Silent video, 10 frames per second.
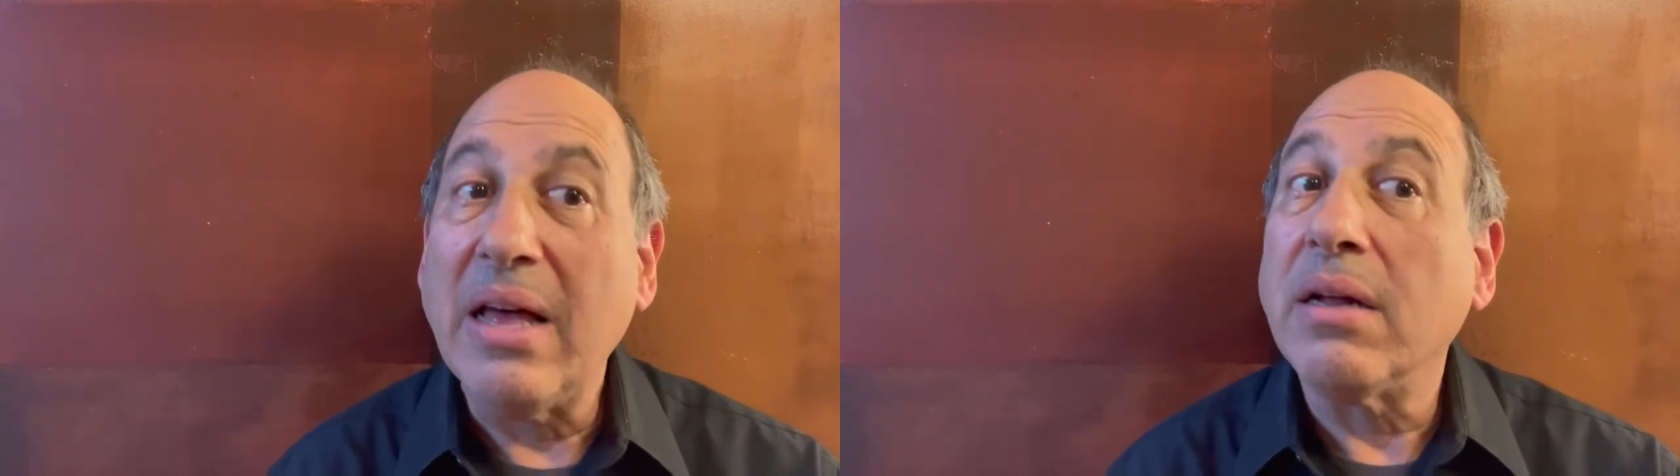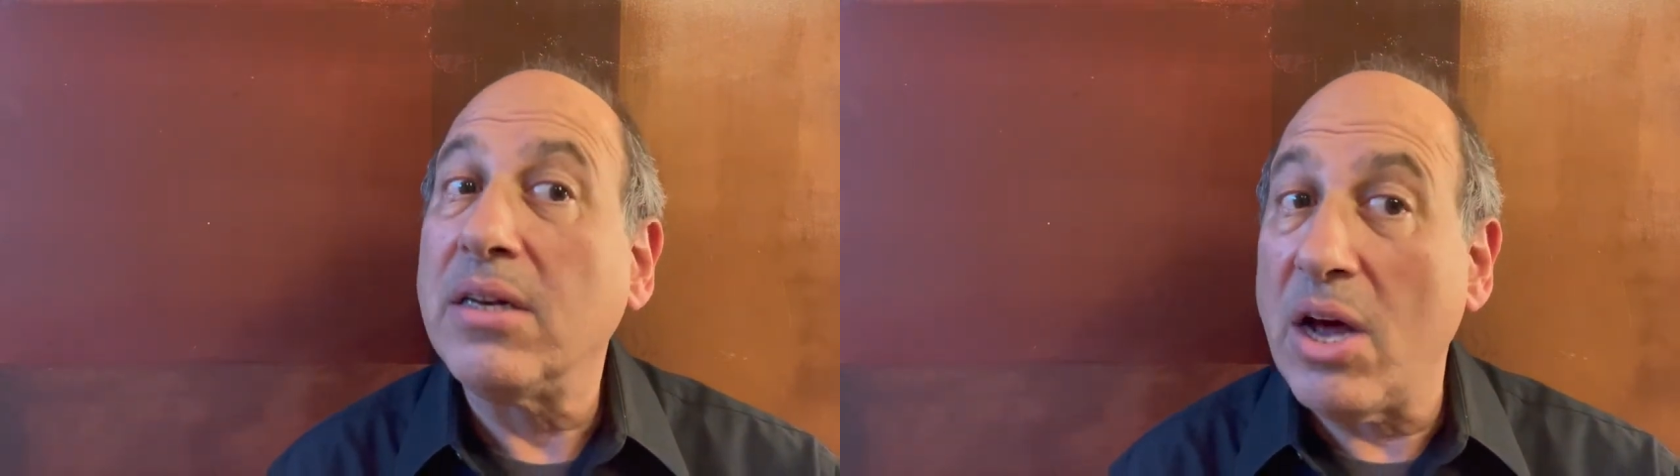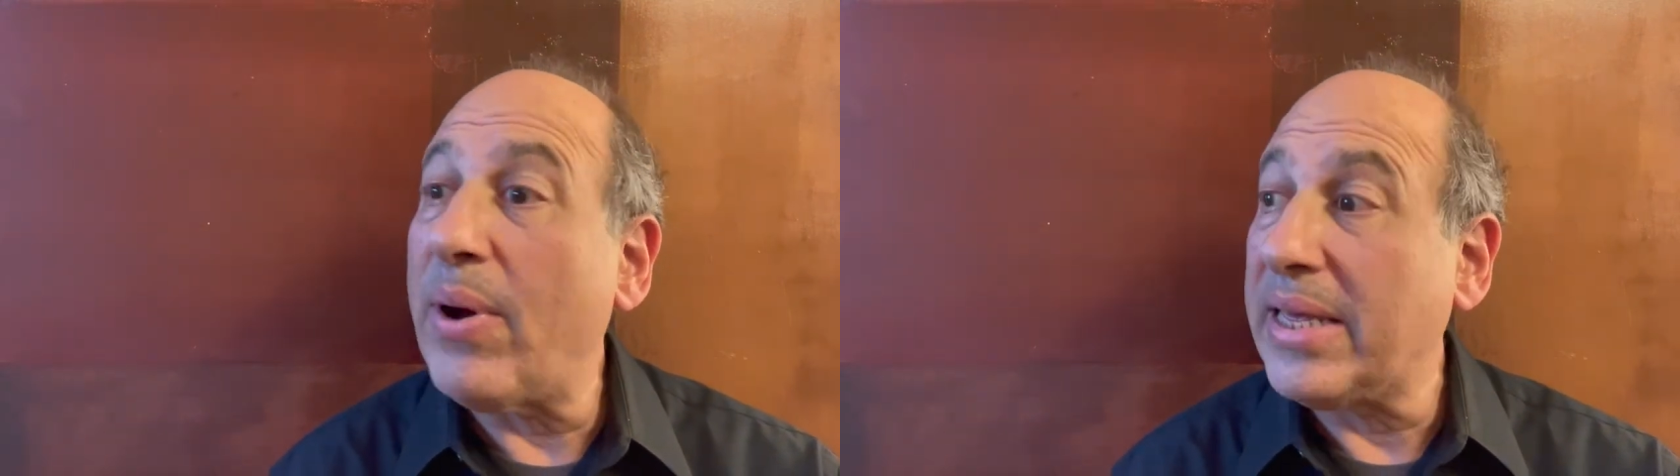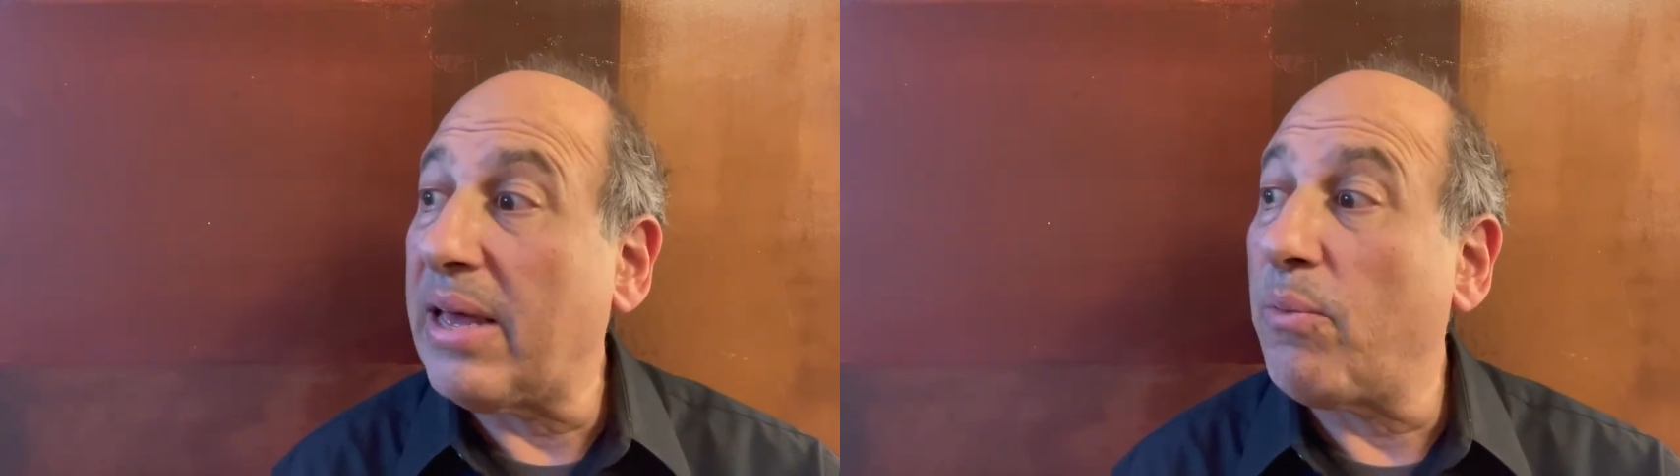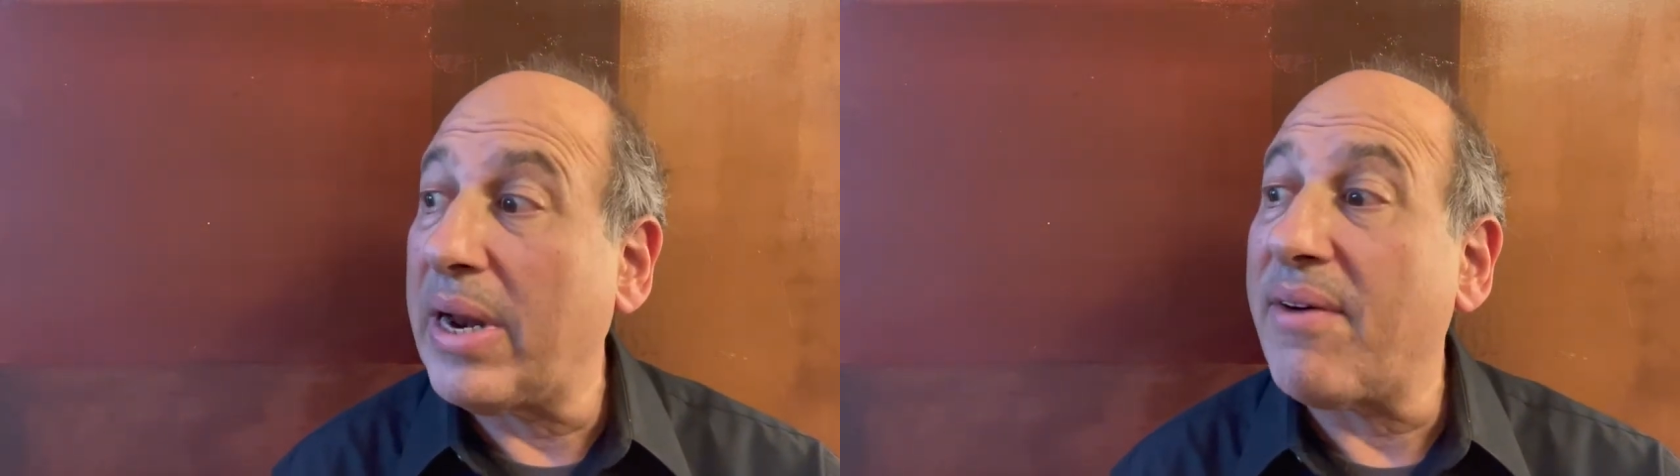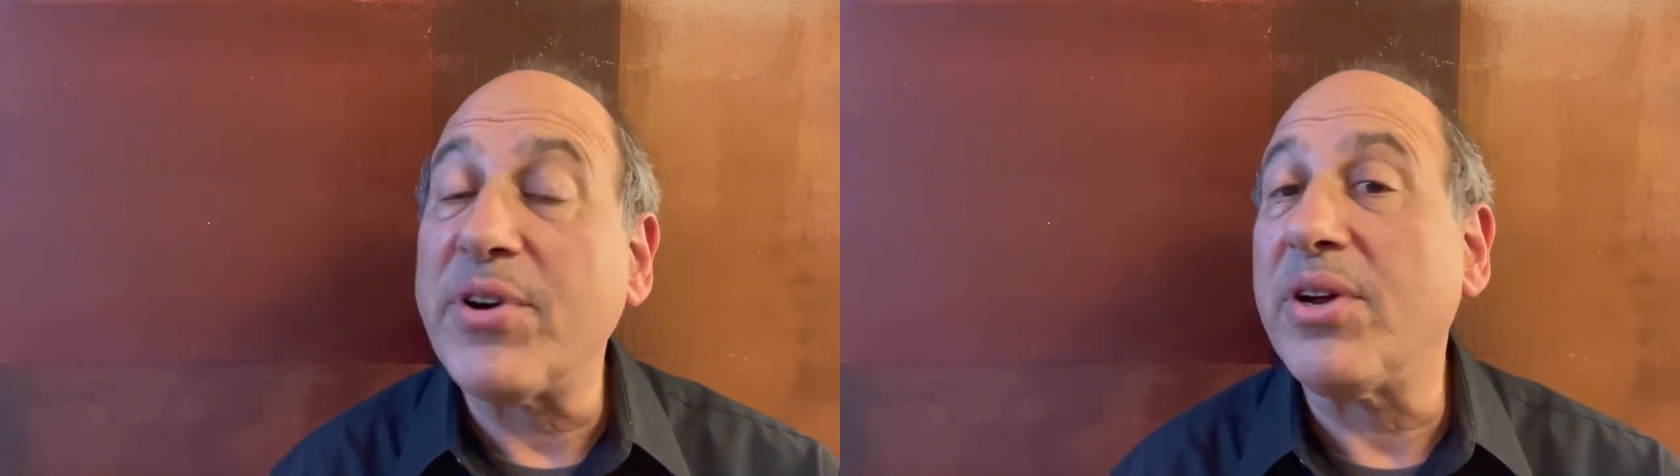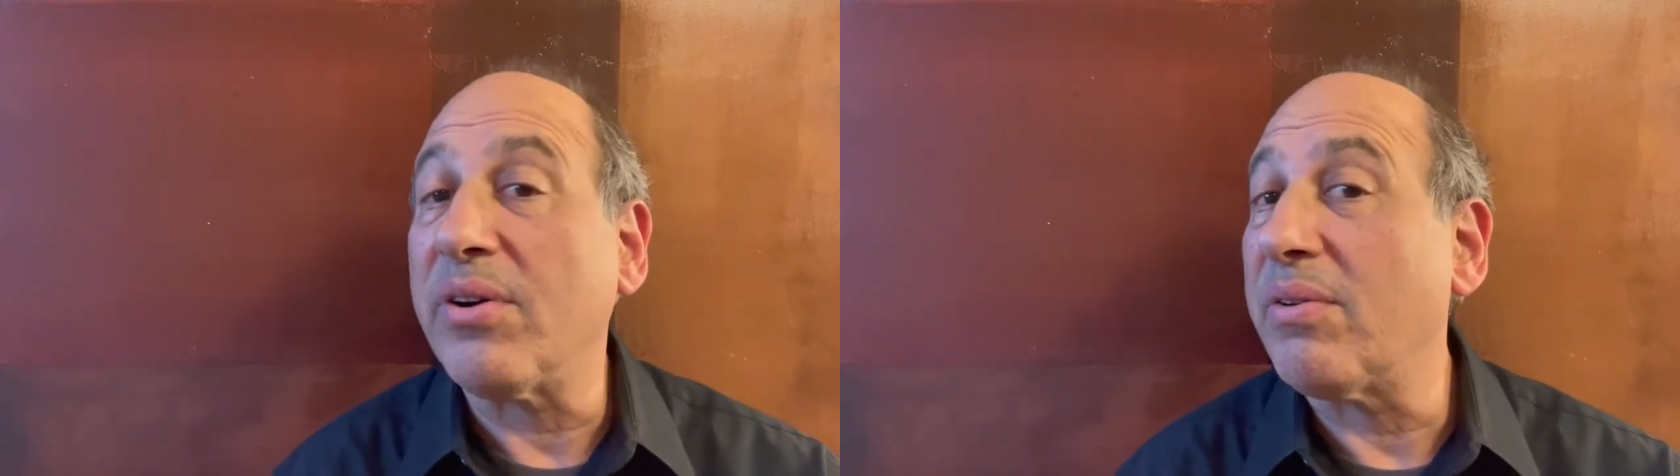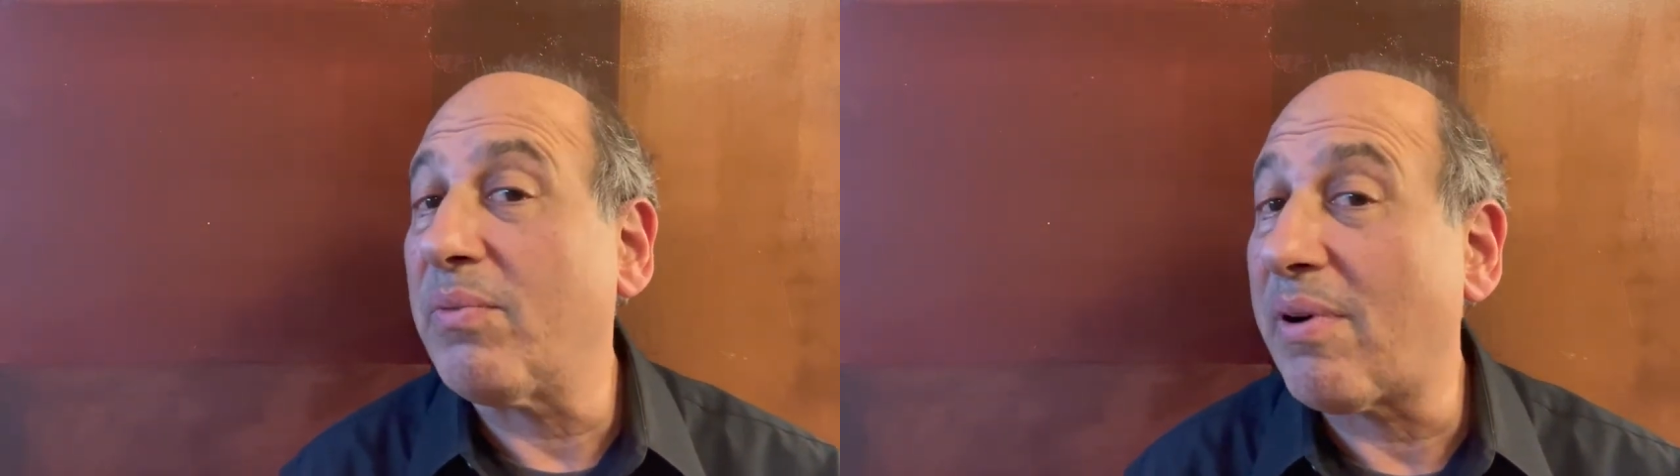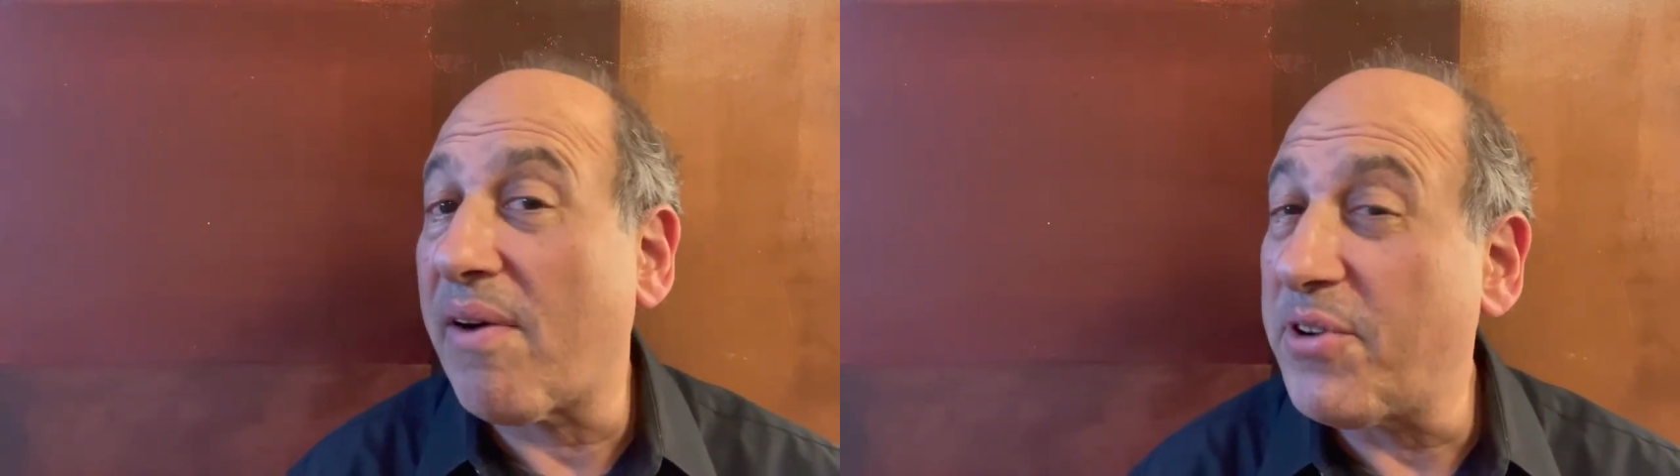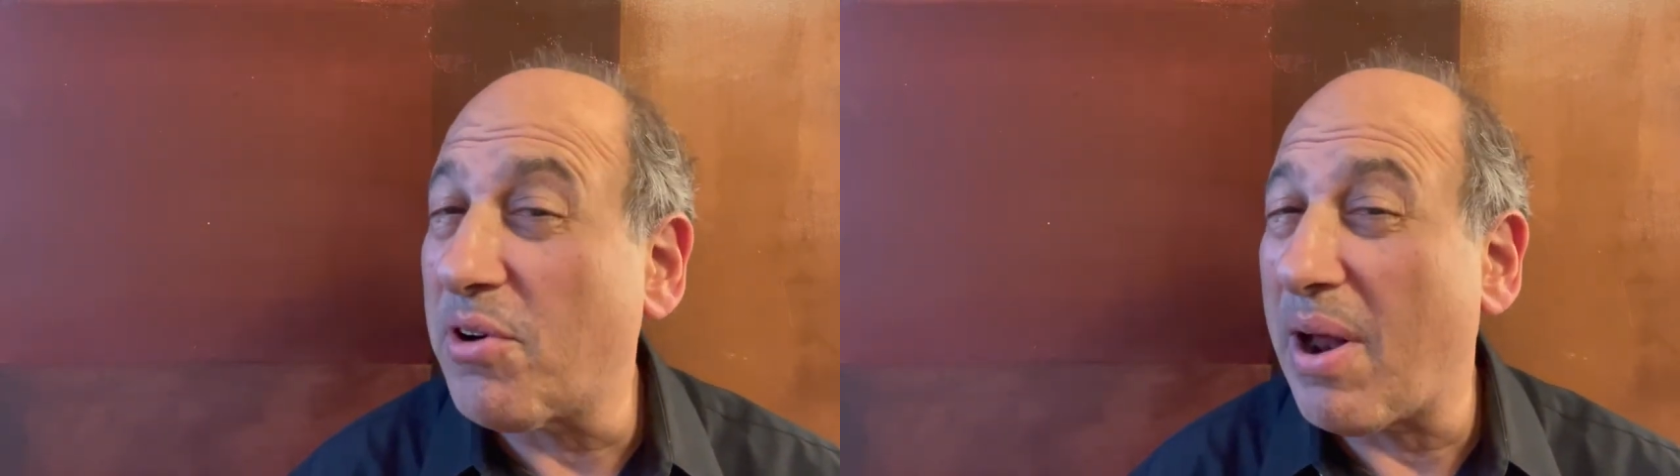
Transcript: knowing that wherever you're